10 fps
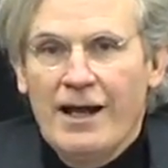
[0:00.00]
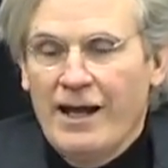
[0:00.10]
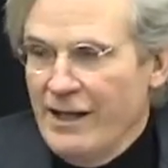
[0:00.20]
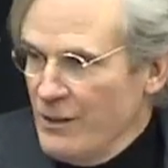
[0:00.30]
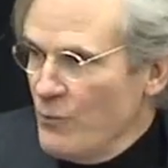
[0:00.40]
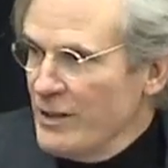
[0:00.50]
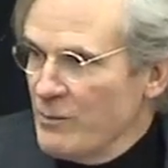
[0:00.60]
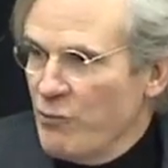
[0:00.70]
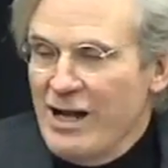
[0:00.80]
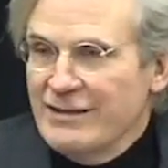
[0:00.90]
And he went
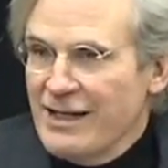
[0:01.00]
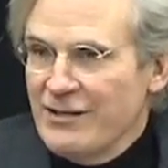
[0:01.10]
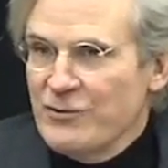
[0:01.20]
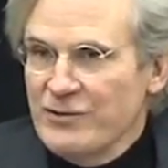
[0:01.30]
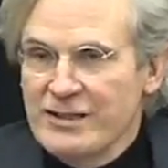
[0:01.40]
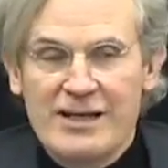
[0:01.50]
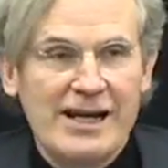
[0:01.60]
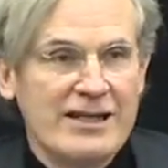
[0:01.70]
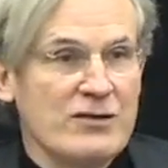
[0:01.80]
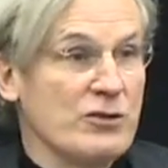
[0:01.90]
to Bronx High School in
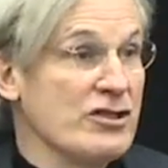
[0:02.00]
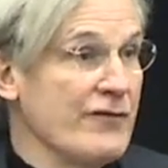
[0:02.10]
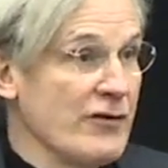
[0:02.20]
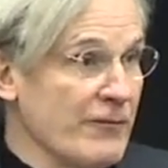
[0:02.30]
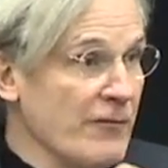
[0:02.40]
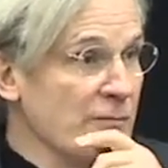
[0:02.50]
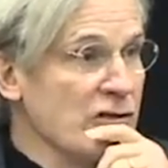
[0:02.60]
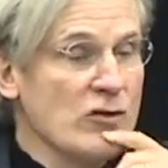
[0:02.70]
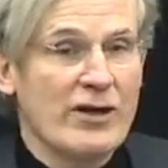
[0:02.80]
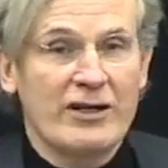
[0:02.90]
Science, which, if you're from
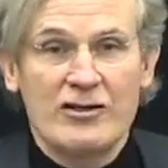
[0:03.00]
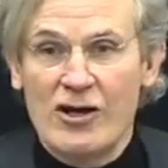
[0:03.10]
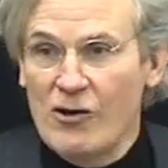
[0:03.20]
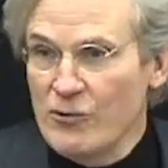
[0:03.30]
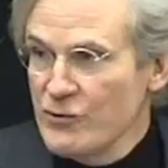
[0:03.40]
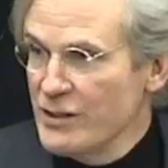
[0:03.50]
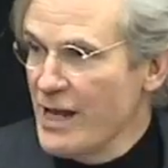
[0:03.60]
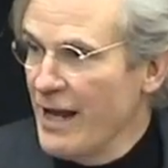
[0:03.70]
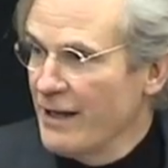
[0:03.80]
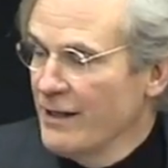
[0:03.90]
New York, knows
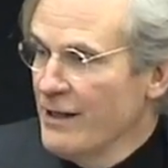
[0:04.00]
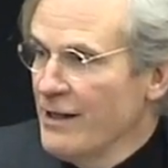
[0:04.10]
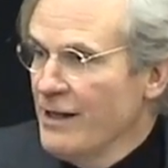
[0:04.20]
that